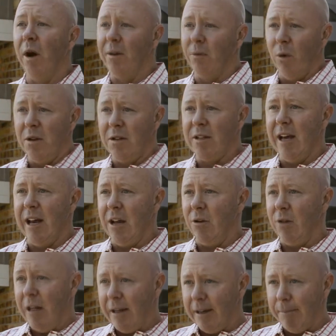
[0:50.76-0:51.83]
what's kind
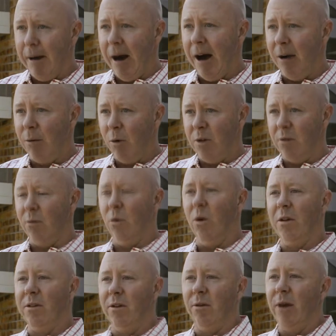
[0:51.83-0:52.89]
of unique about and
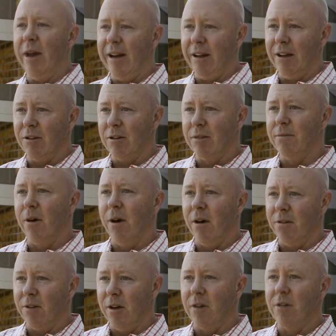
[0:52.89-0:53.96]
what the rating is as
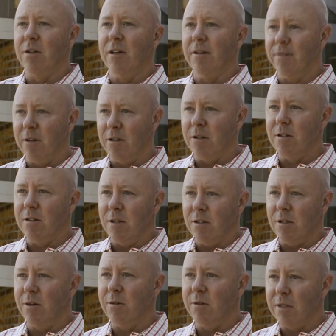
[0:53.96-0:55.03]
far as energy
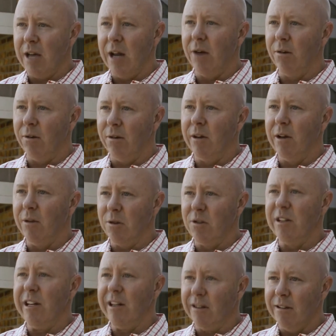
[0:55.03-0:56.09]
efficiency. So it was kind of really, it
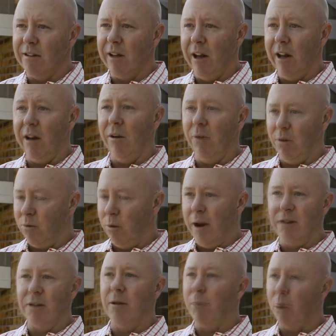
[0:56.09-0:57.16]
was neat, and it was
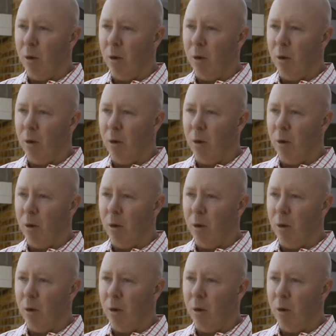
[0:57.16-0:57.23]
right to the